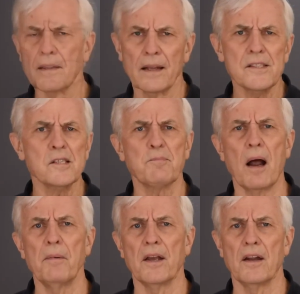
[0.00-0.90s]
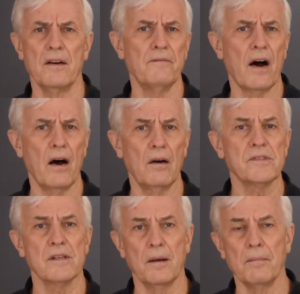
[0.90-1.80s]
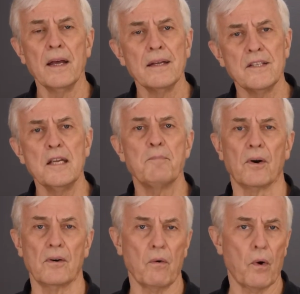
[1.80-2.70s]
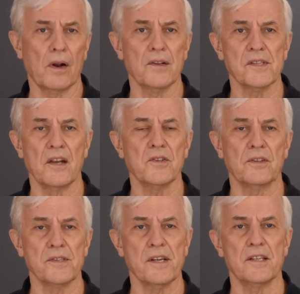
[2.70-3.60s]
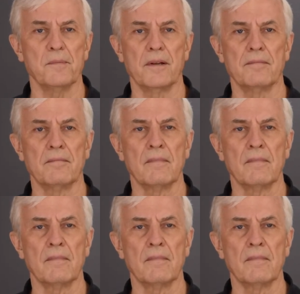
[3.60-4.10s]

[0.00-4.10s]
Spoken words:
Now, this is probably going to involve some deeper organizational assessment.